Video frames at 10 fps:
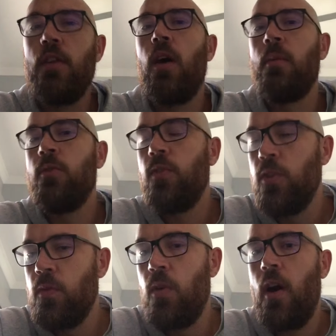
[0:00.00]
times for
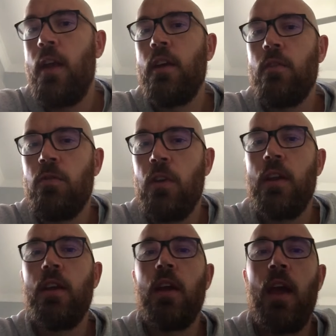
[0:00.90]
the writing,
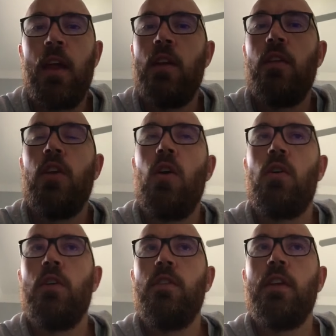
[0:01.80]
reading, and the
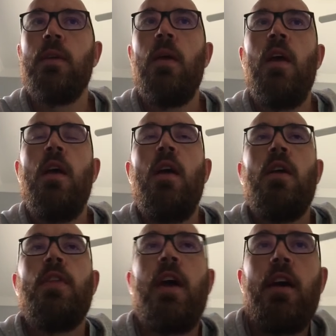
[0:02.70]
oracy.
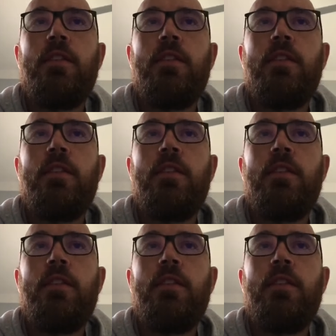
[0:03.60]
They are